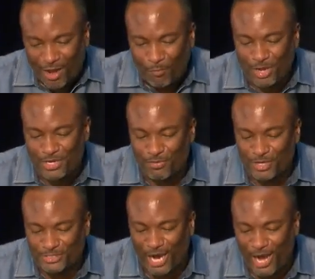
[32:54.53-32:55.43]
when you
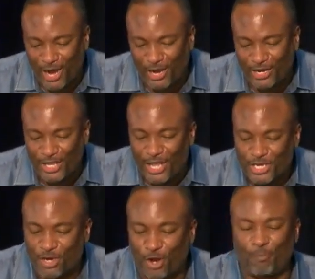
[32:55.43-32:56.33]
return,
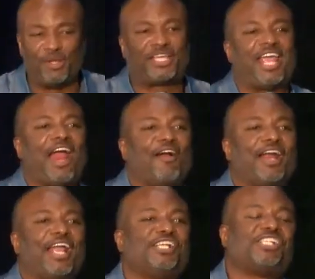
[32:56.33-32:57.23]
you're going to be
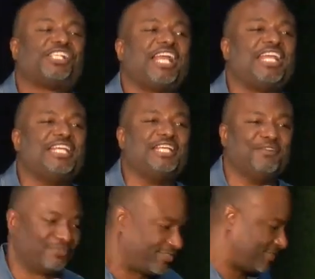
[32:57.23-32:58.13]
carrying
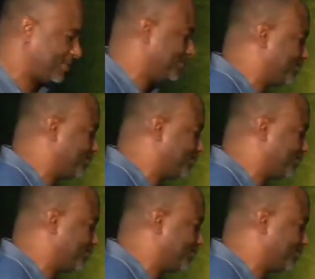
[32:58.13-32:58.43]
sheaves.